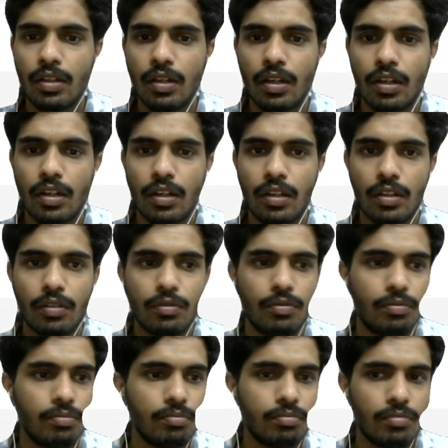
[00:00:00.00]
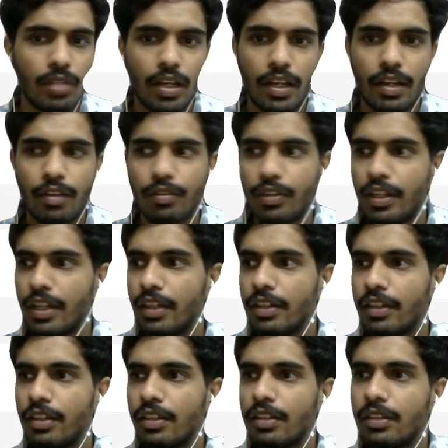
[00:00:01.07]
I have
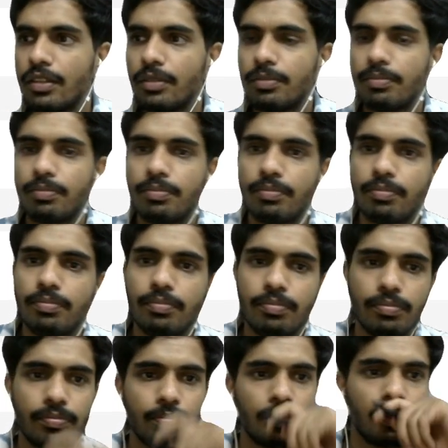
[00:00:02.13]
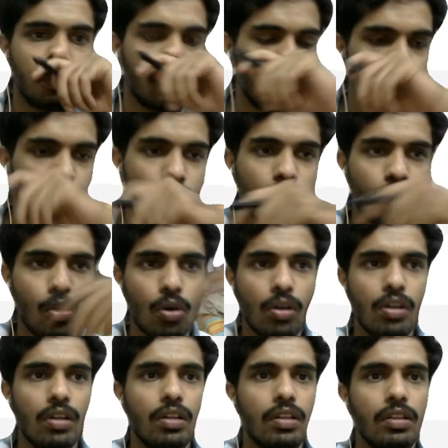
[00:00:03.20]
created a
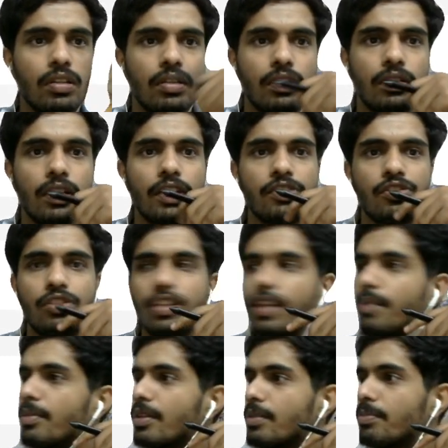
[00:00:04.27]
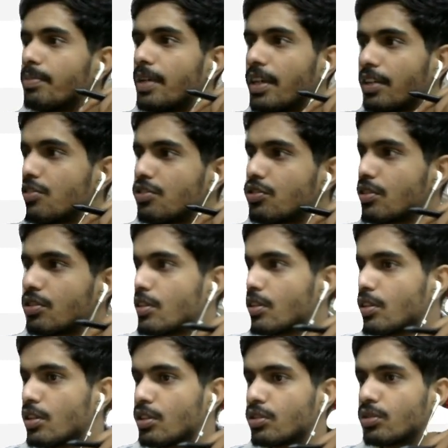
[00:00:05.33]
small HTML page
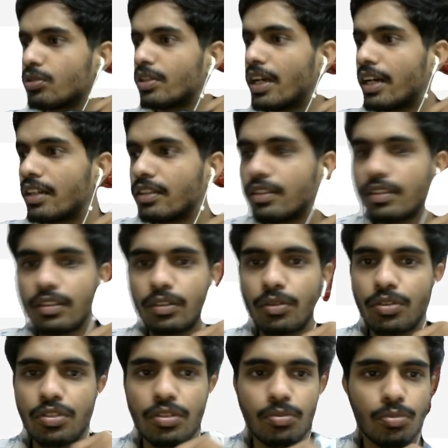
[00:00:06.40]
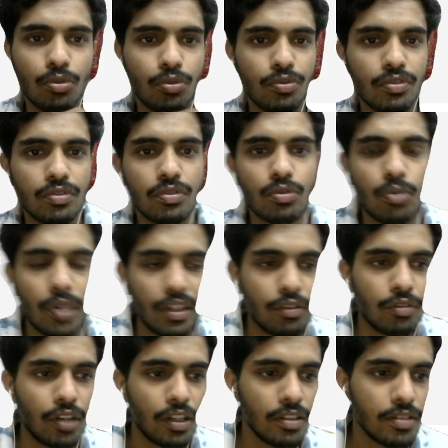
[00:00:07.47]
so that the question moves quite
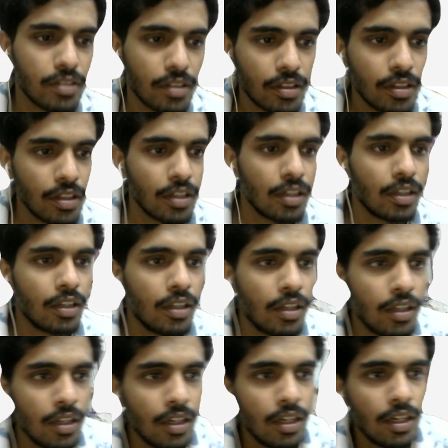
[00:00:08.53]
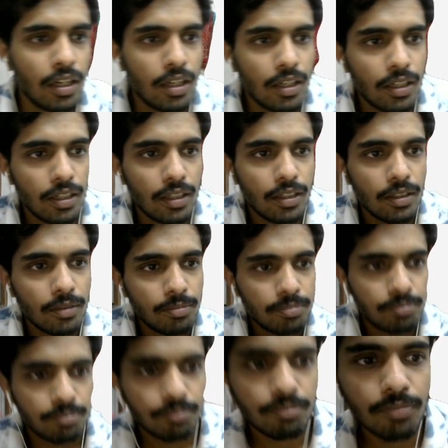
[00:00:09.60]
fast. The
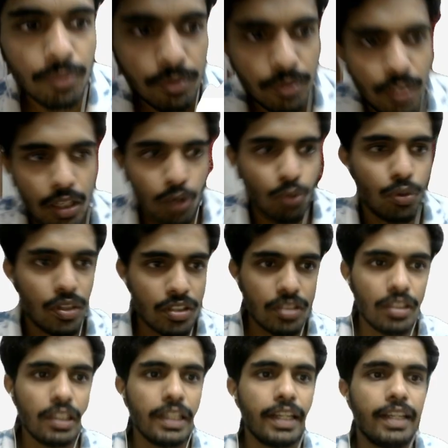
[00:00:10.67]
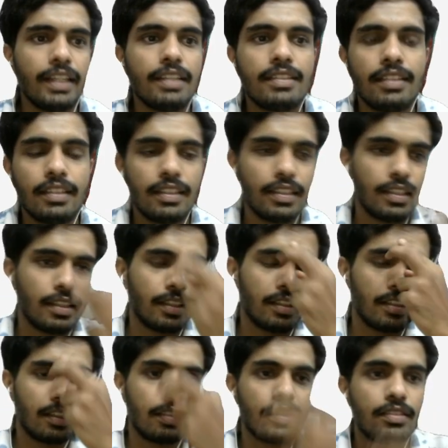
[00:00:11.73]
original data set
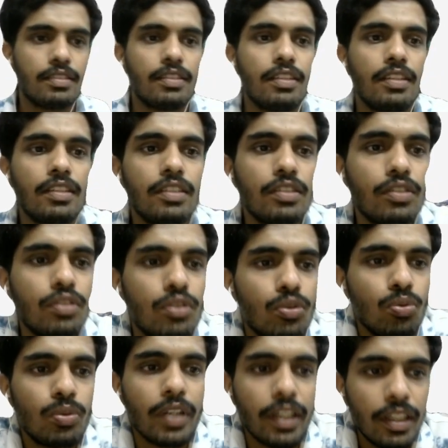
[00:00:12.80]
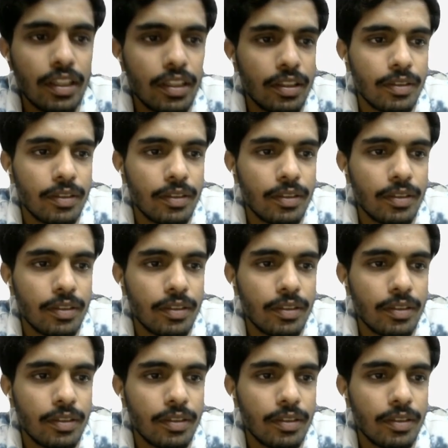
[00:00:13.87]
here is the student,